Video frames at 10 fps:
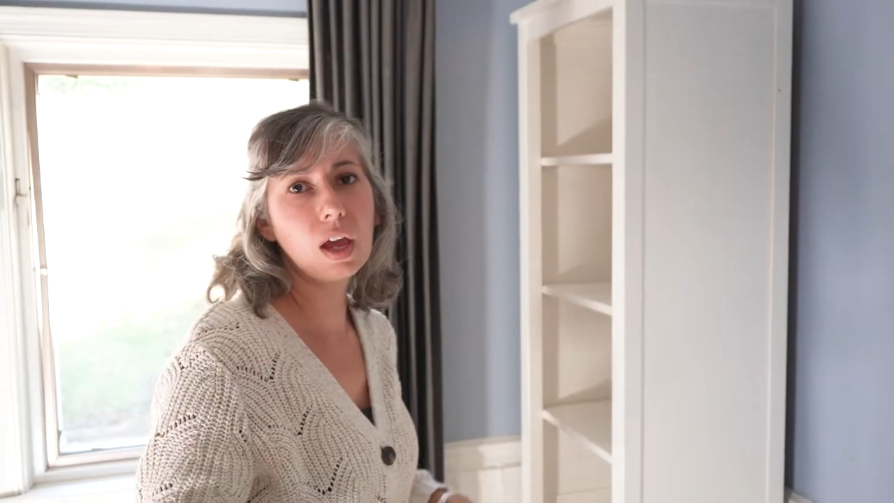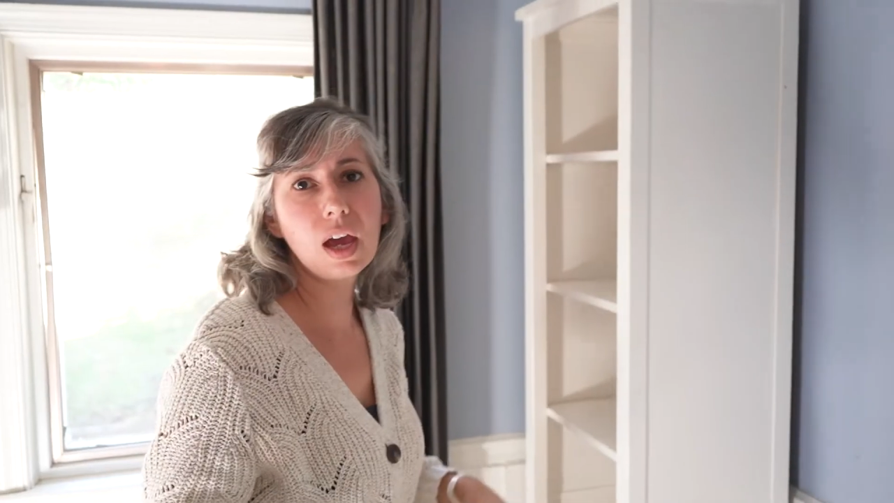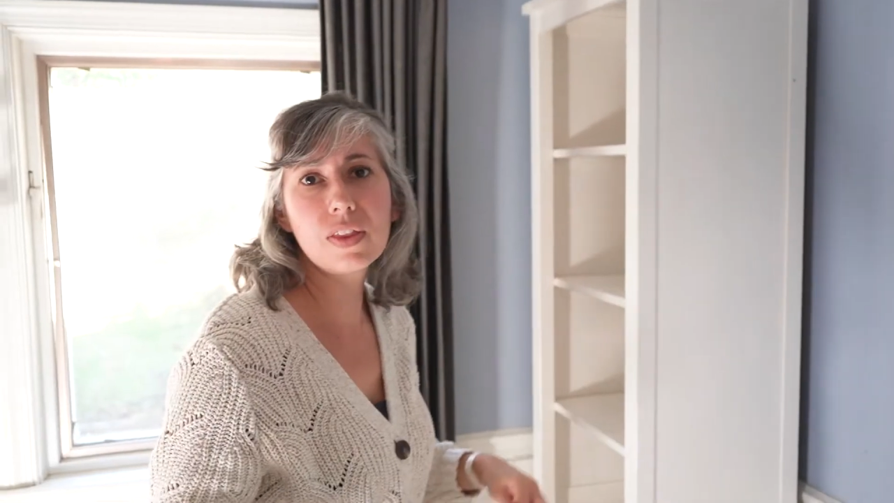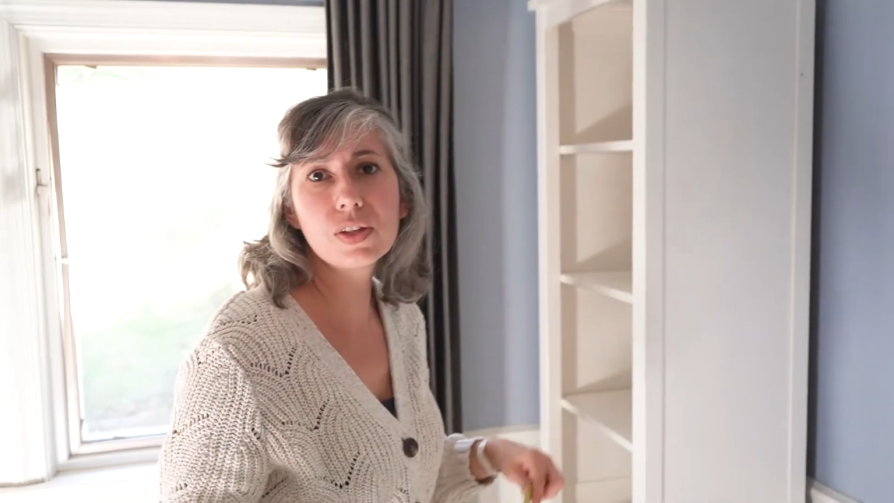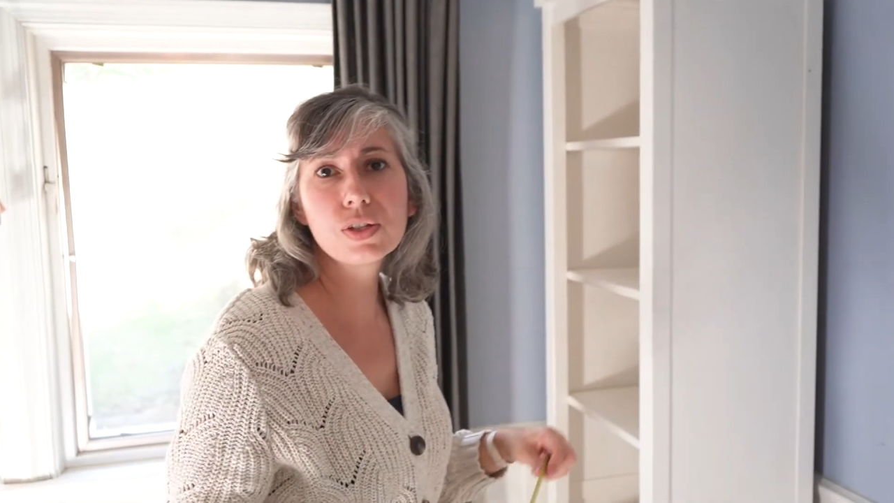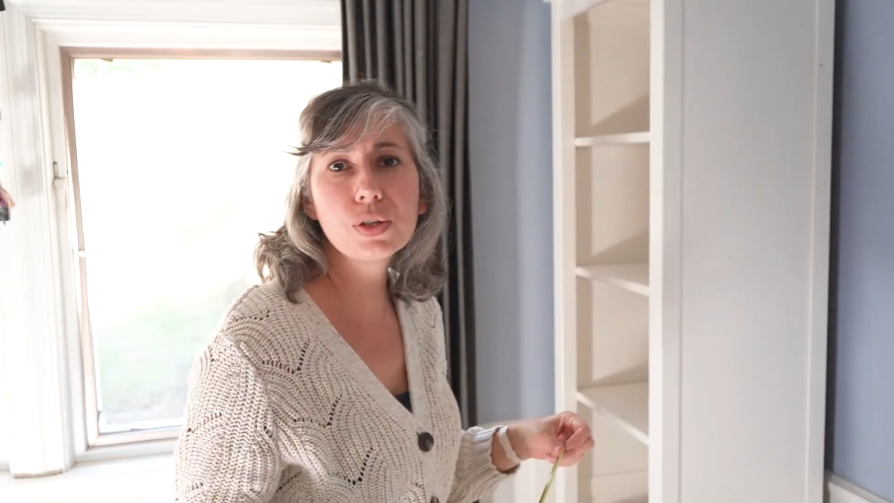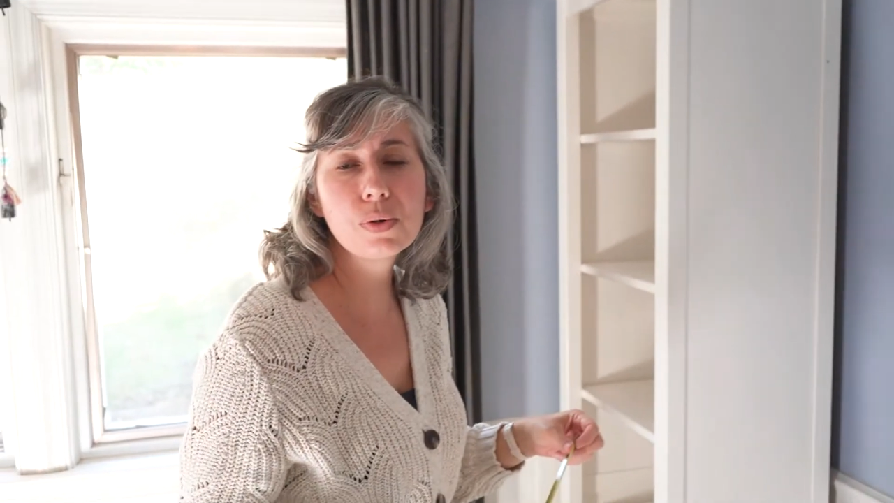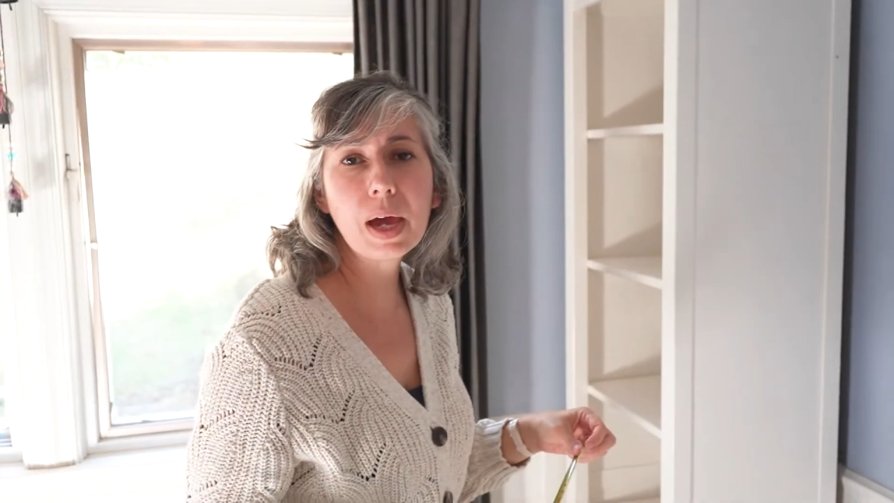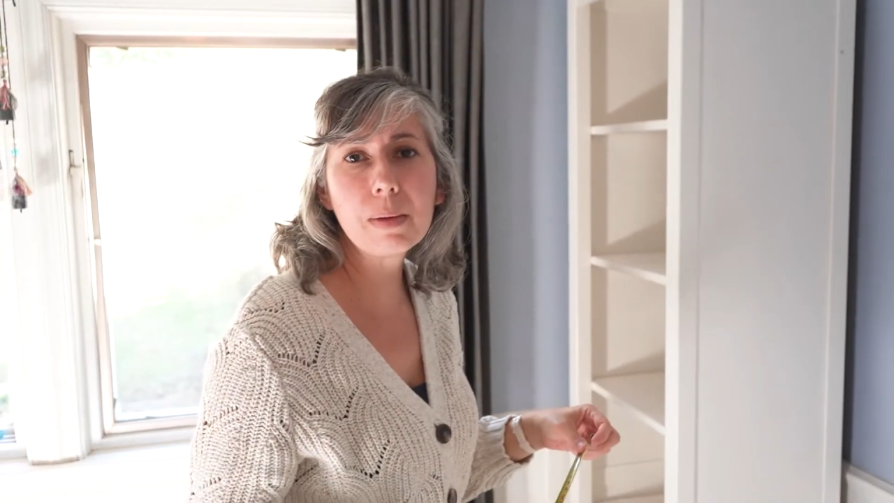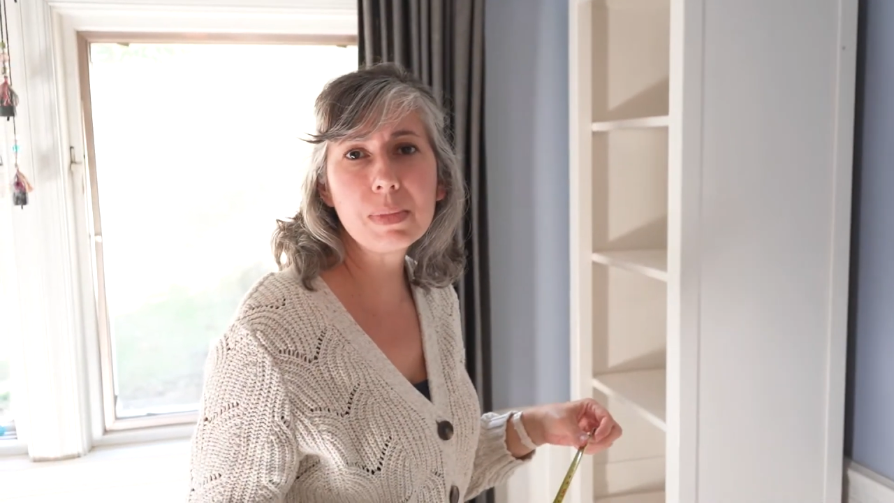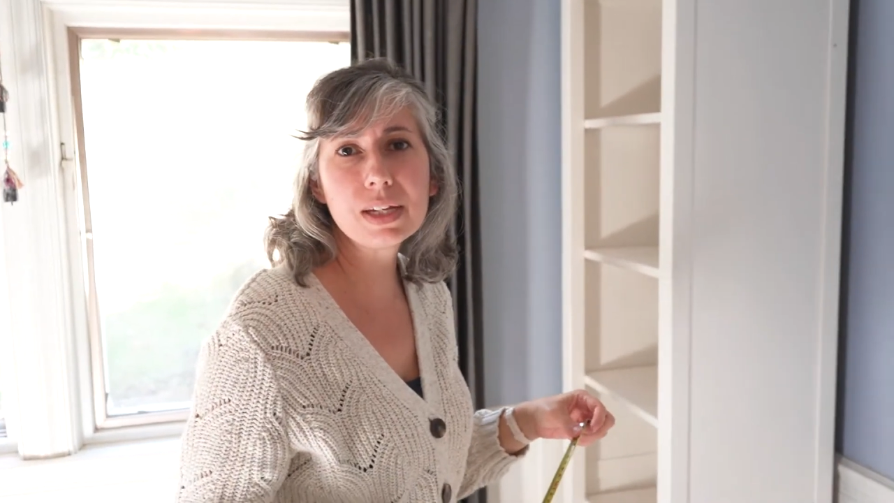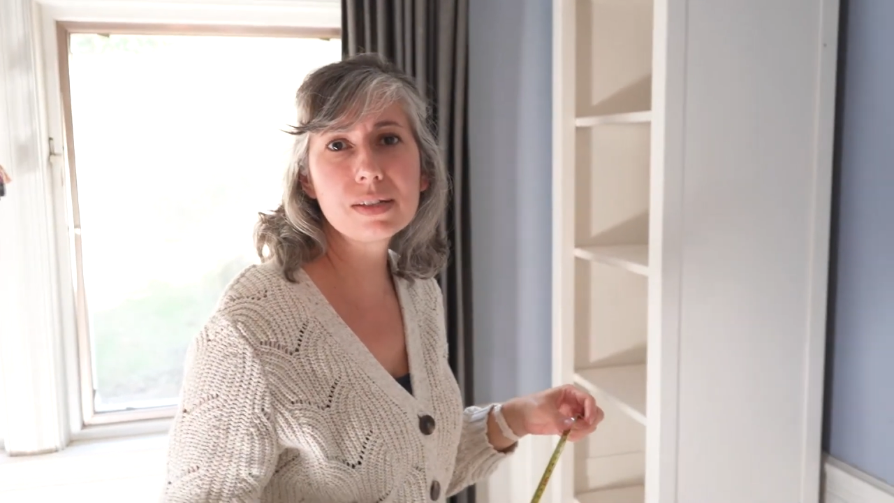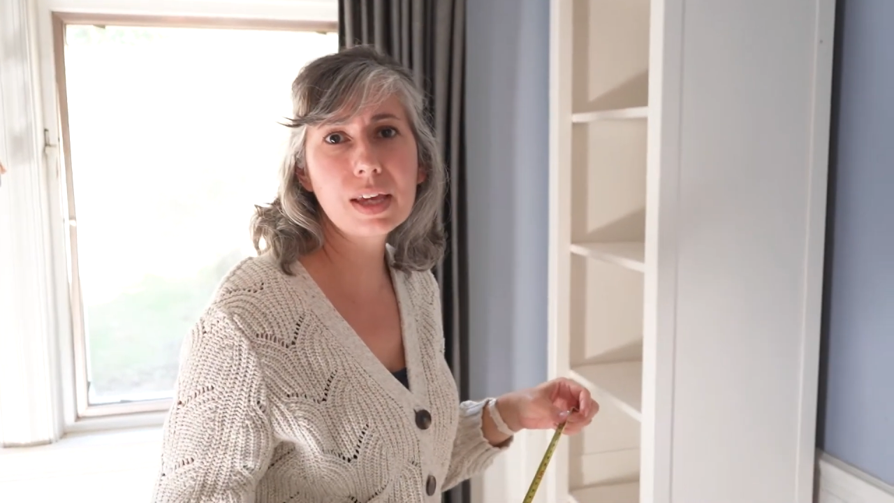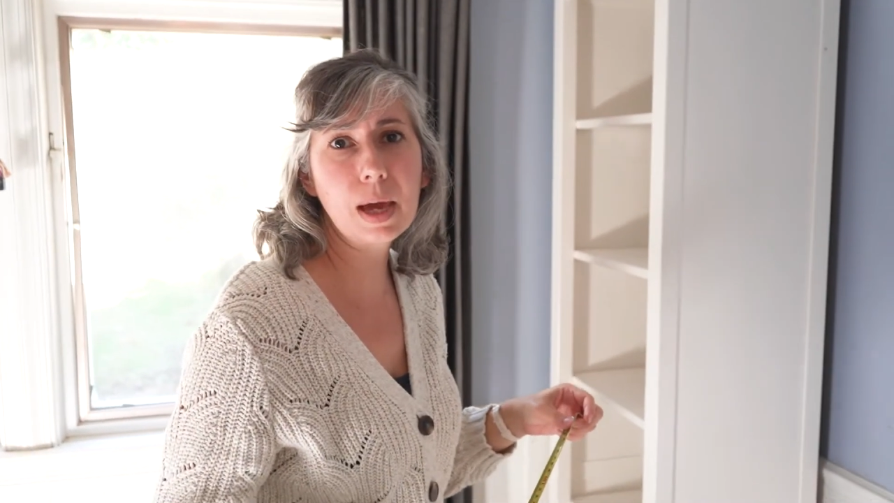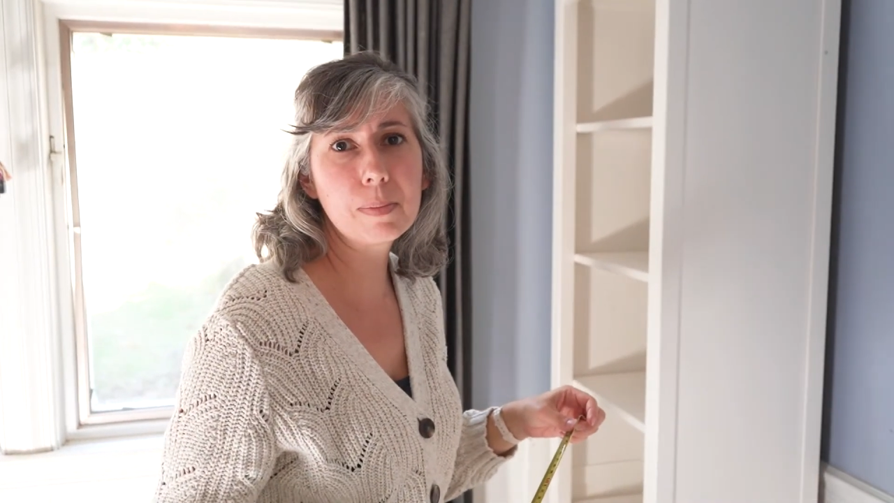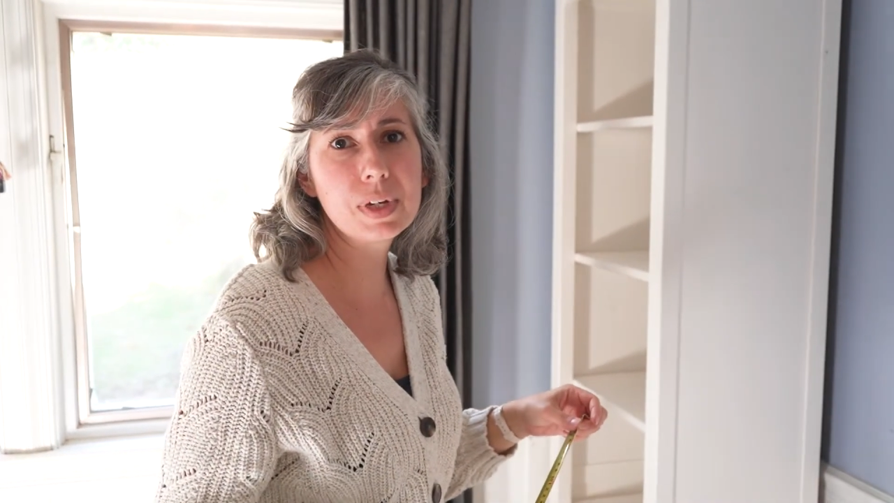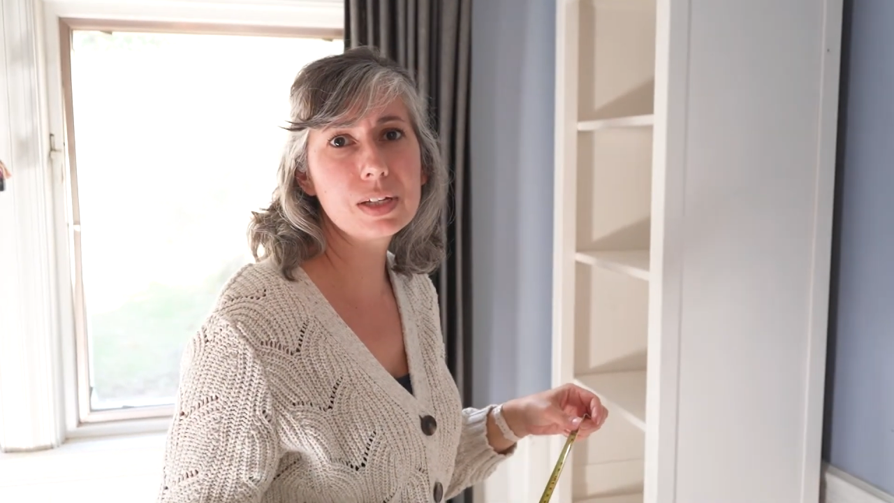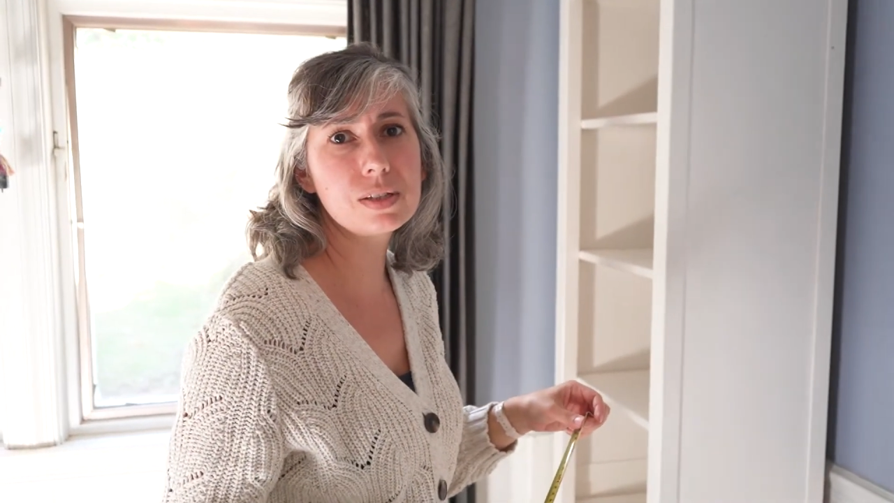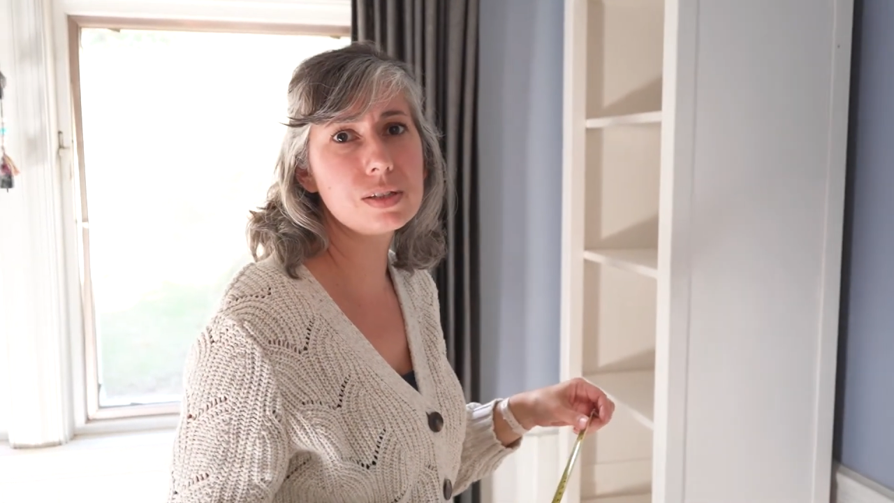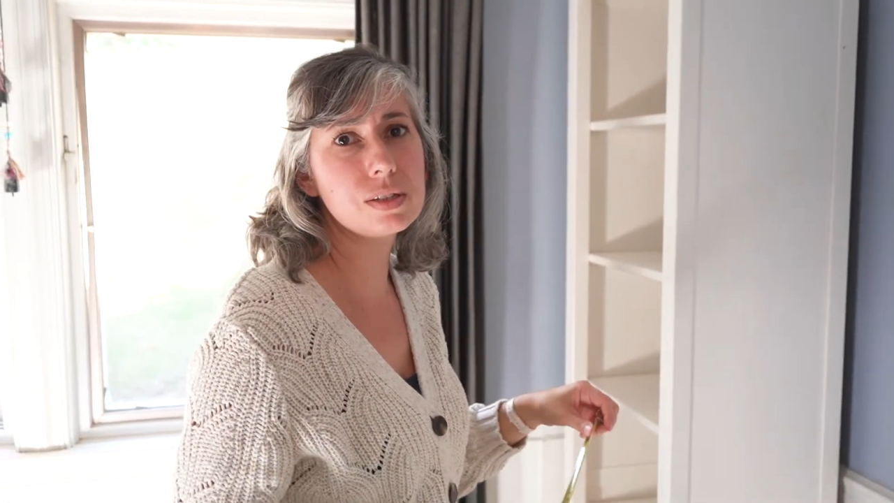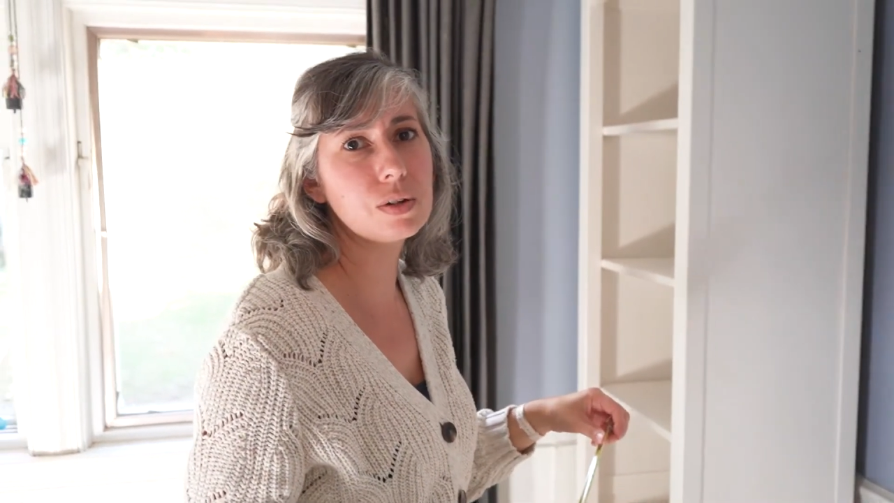And the two Hemnes cabinets,